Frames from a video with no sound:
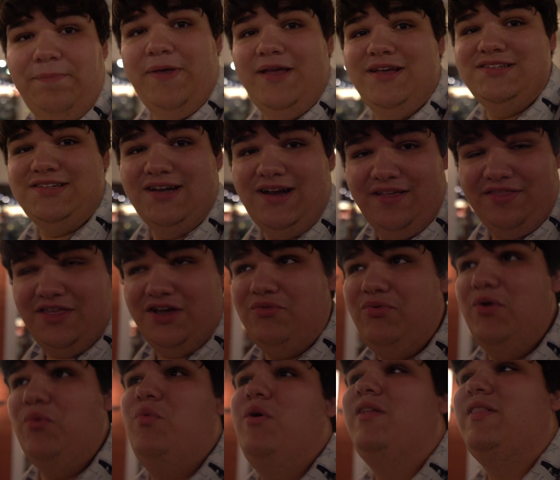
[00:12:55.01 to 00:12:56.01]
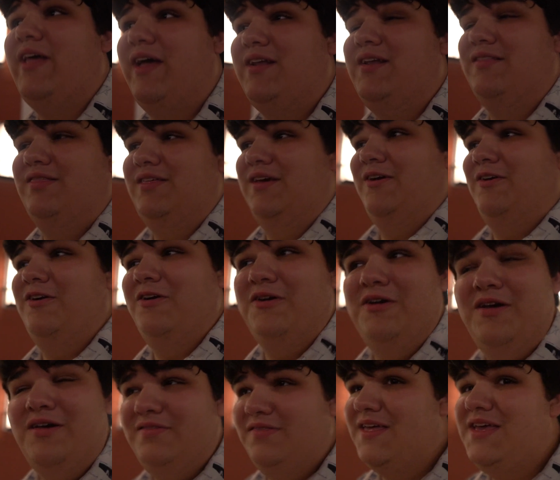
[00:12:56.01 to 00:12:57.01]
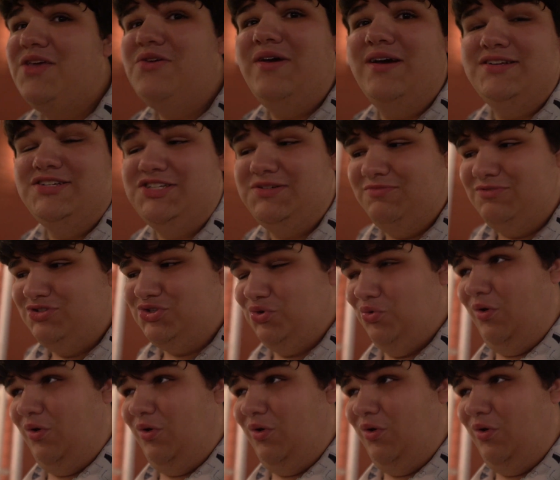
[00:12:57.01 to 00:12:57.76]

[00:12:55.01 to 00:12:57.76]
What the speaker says: being said, I think we will end it there. Thank you guys so much for